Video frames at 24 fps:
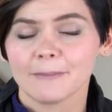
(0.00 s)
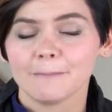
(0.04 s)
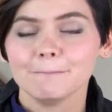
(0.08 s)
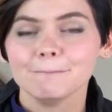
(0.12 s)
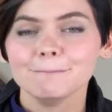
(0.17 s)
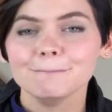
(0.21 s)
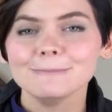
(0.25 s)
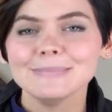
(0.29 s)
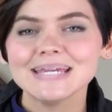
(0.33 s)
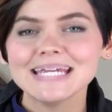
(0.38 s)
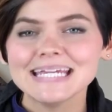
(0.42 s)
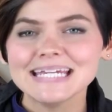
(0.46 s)

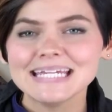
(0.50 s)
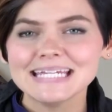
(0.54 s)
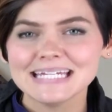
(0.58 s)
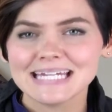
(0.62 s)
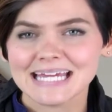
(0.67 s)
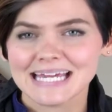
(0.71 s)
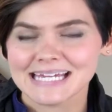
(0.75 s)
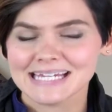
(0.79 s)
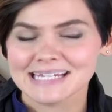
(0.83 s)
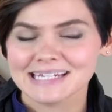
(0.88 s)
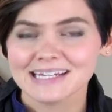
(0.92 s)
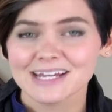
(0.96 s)

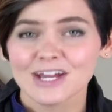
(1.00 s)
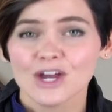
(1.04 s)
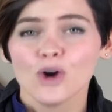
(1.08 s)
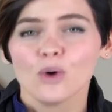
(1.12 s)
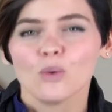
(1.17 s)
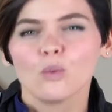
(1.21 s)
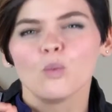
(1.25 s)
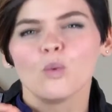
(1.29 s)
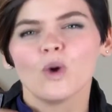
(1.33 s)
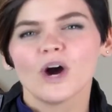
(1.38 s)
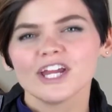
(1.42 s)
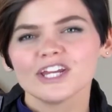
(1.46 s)
meaning
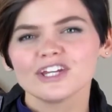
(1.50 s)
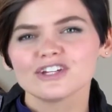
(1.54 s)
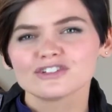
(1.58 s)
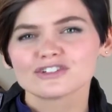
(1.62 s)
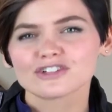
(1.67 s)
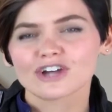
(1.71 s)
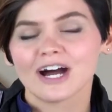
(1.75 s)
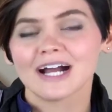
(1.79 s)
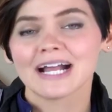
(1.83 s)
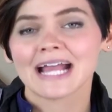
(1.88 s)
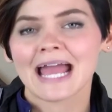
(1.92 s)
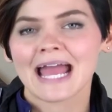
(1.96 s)
what your
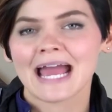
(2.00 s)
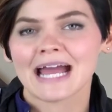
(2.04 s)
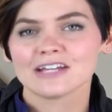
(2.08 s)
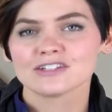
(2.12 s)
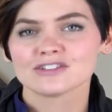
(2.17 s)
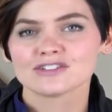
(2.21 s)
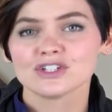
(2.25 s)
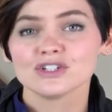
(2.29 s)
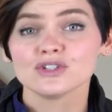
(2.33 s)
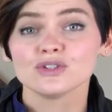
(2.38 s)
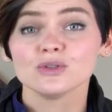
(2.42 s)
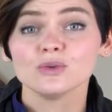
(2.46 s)
dog has
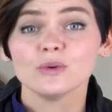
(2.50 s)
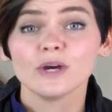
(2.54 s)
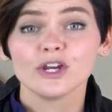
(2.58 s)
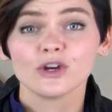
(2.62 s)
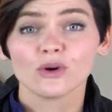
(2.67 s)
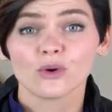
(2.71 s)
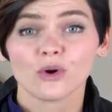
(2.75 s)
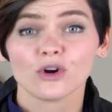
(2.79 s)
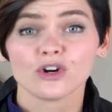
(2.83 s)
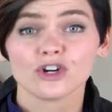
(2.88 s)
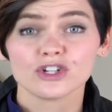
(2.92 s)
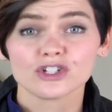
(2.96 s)
to do in
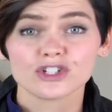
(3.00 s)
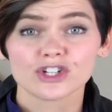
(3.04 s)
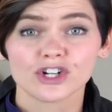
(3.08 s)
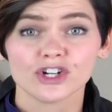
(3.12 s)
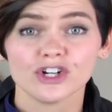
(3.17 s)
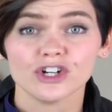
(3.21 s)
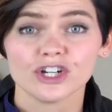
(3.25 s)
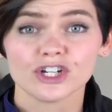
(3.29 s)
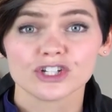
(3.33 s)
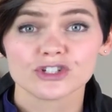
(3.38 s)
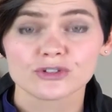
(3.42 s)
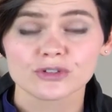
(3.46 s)
order to
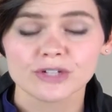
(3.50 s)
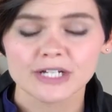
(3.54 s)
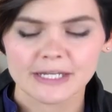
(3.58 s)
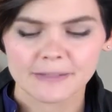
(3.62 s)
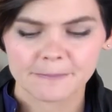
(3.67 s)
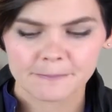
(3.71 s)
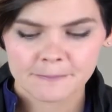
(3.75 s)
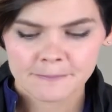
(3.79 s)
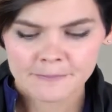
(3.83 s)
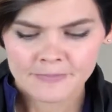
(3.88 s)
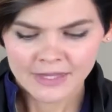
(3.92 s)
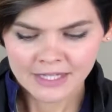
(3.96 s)
earn a
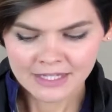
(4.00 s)
treat.